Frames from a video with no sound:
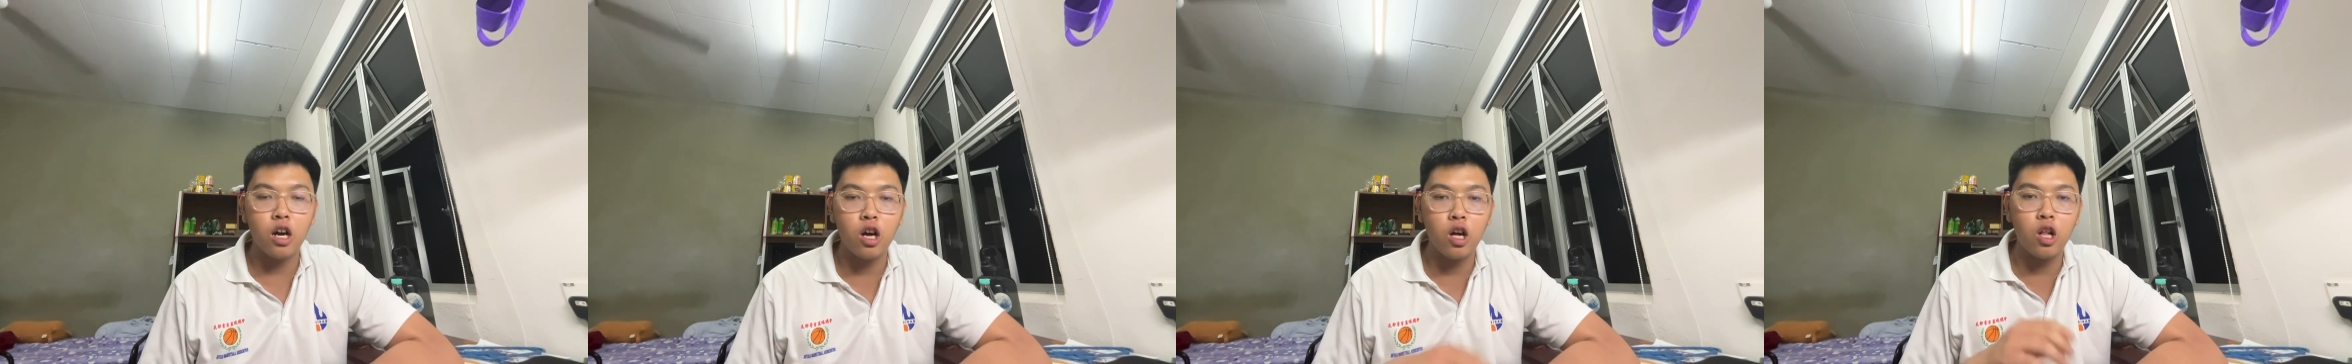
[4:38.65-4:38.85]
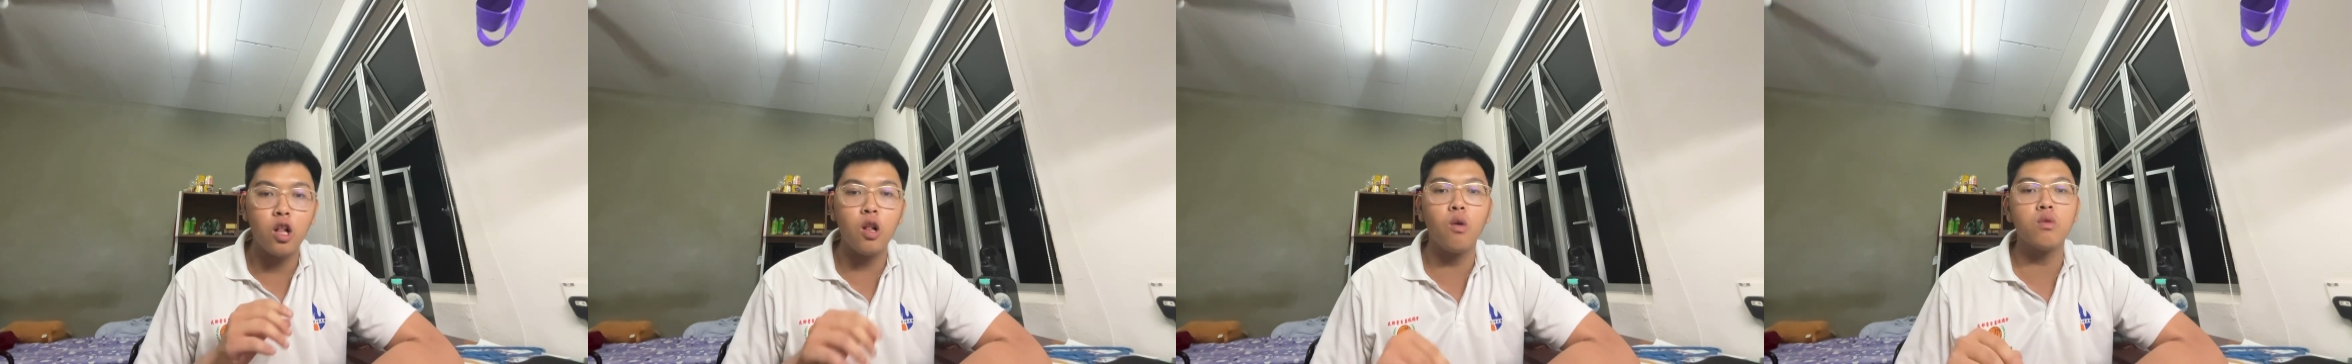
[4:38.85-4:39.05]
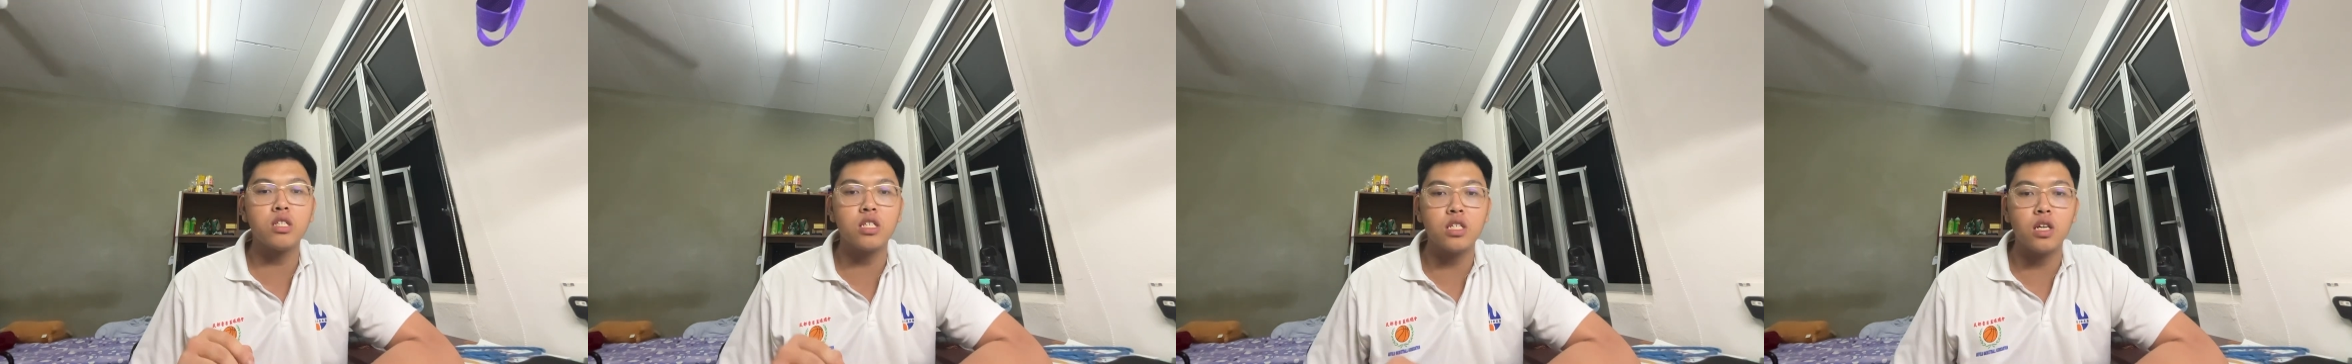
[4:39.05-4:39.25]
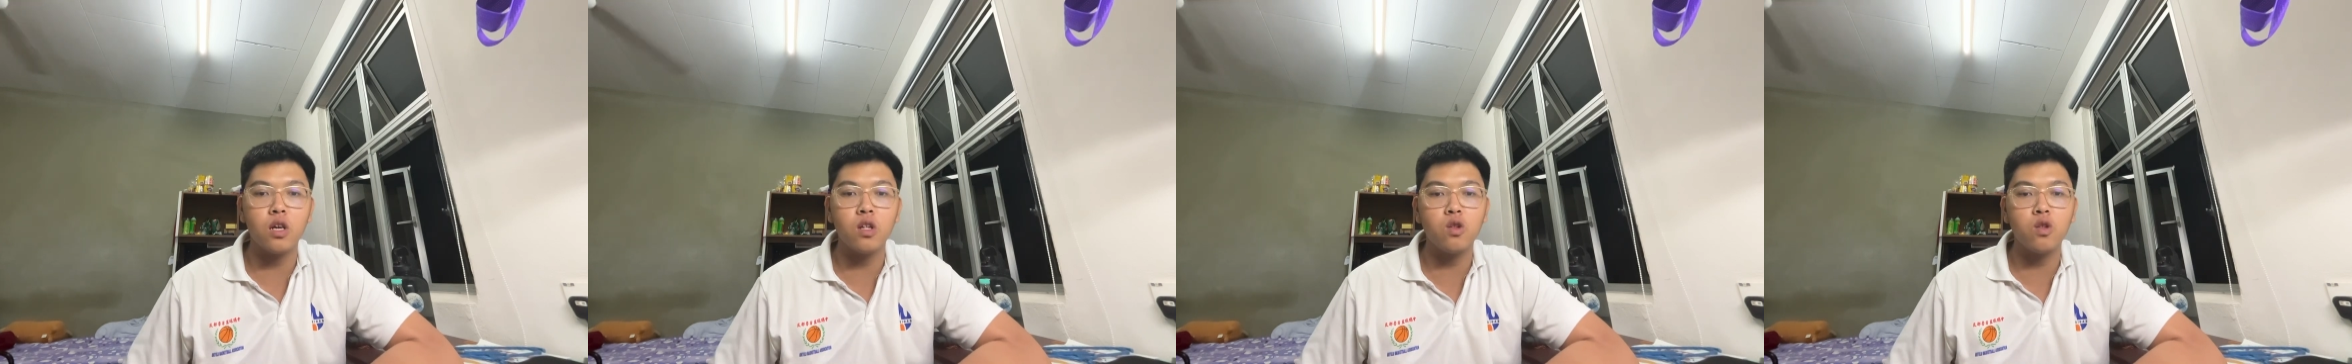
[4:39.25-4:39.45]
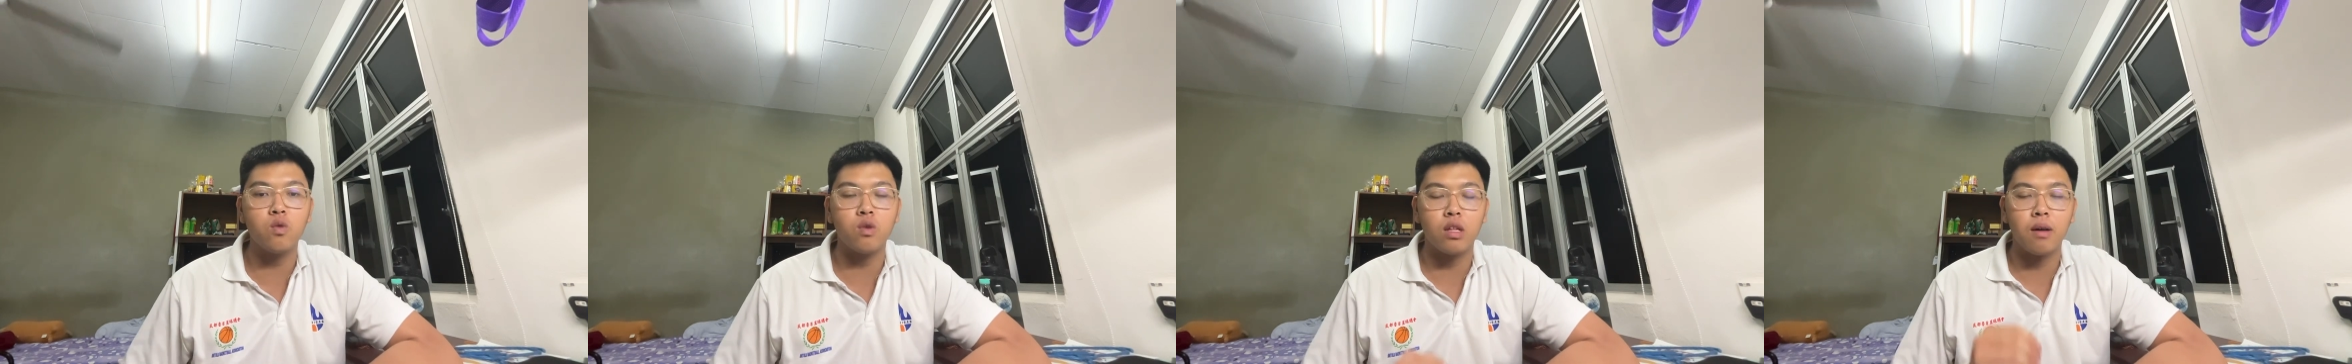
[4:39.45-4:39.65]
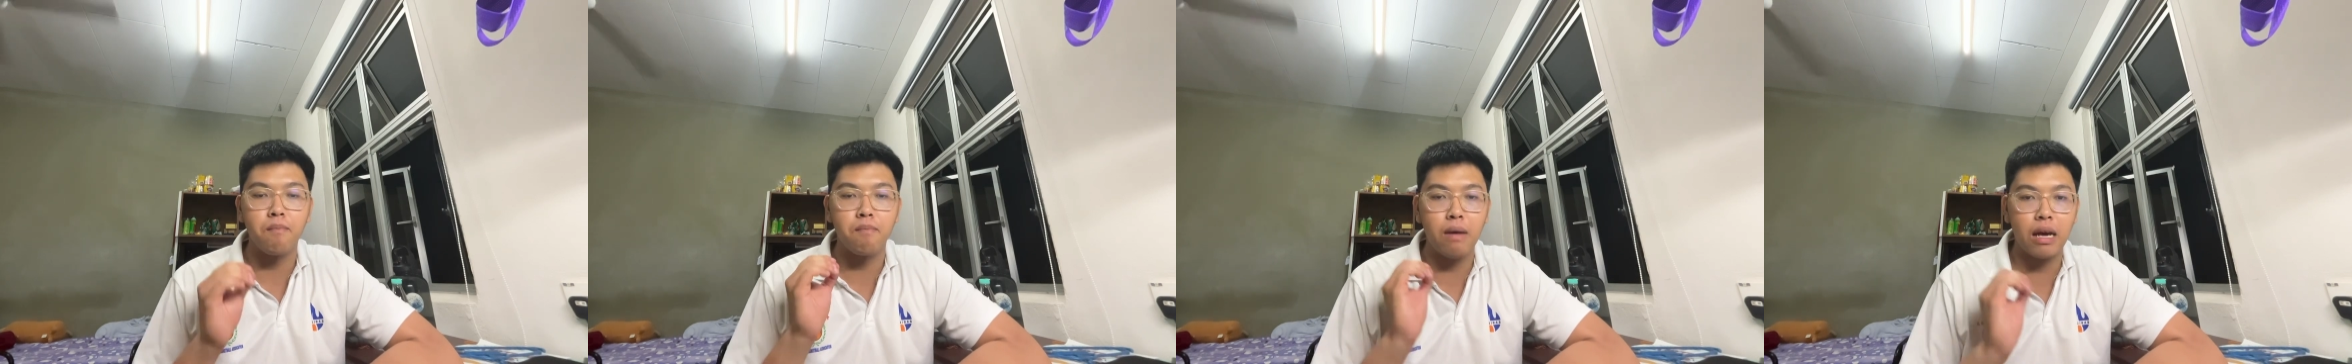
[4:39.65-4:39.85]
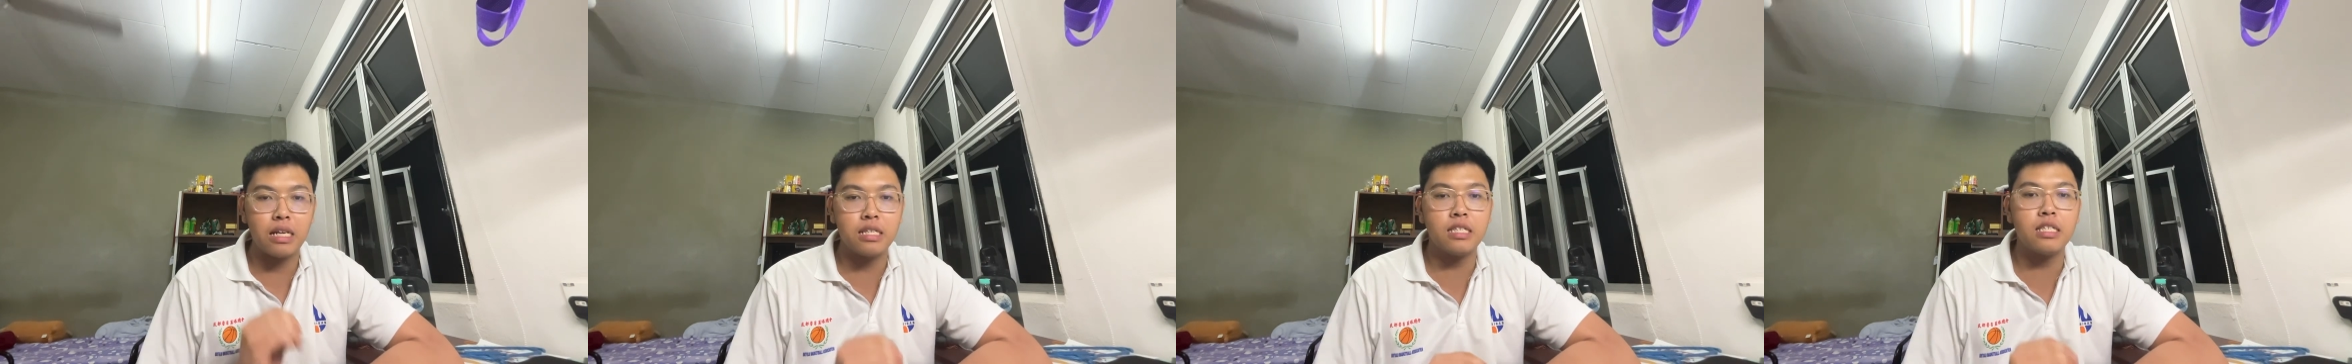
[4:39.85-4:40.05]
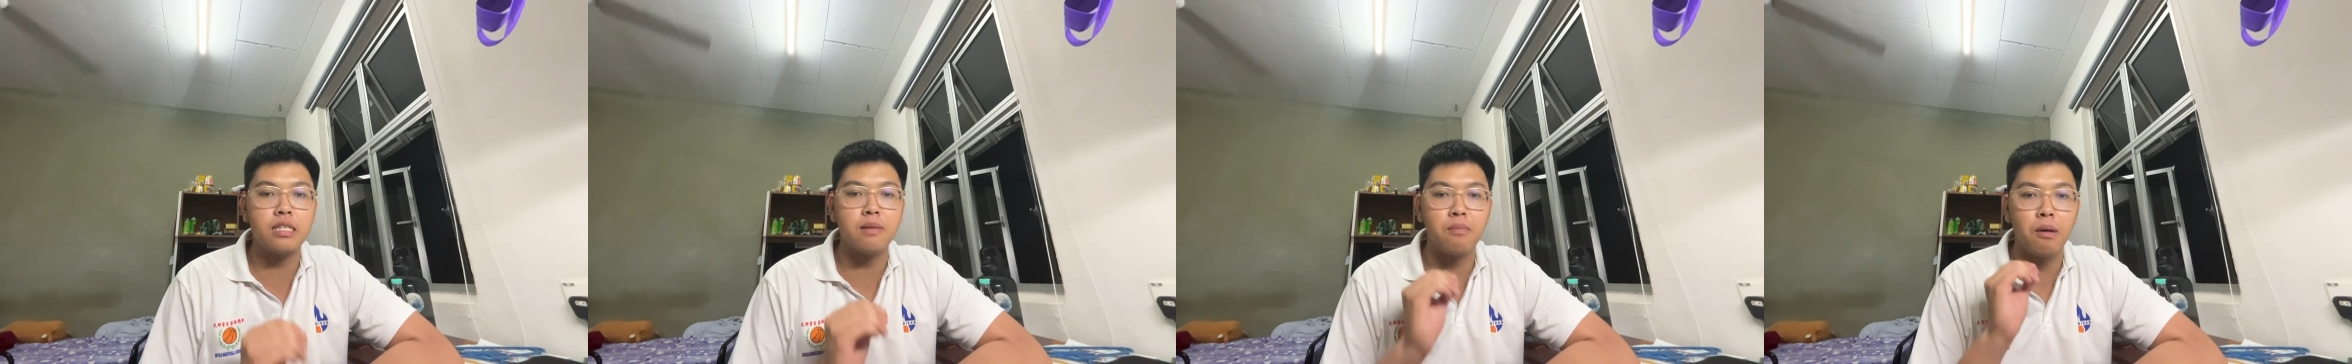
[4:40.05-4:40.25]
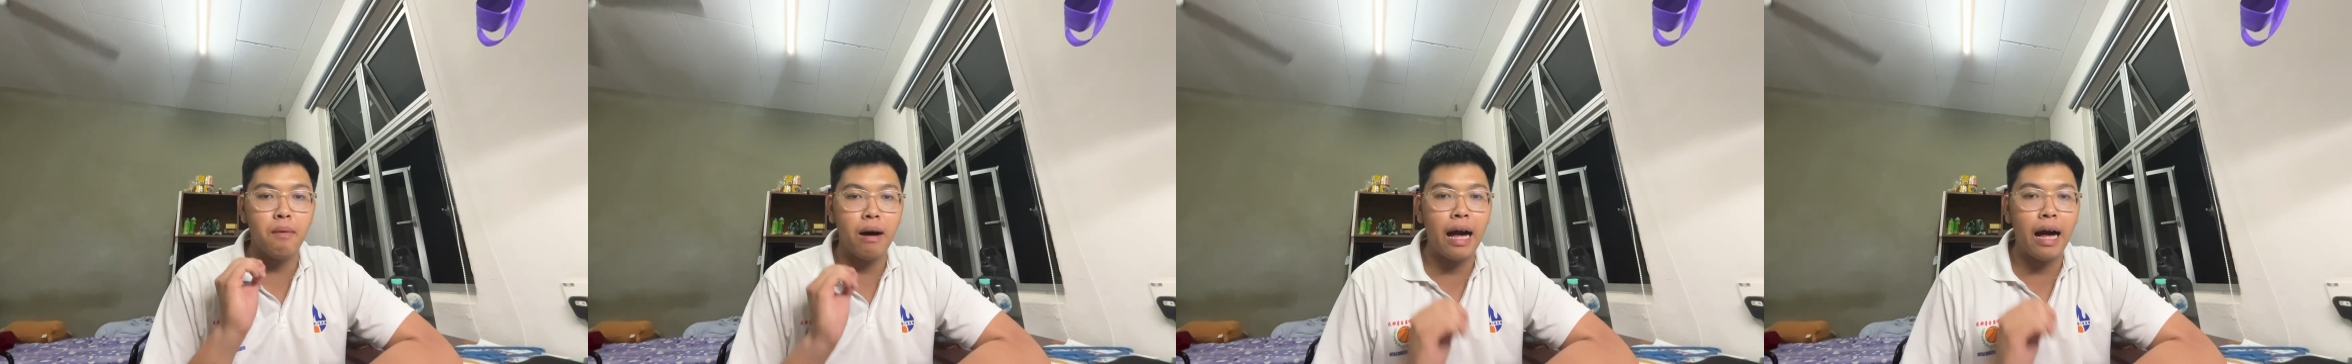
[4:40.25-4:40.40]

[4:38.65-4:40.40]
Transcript: closer to the maximum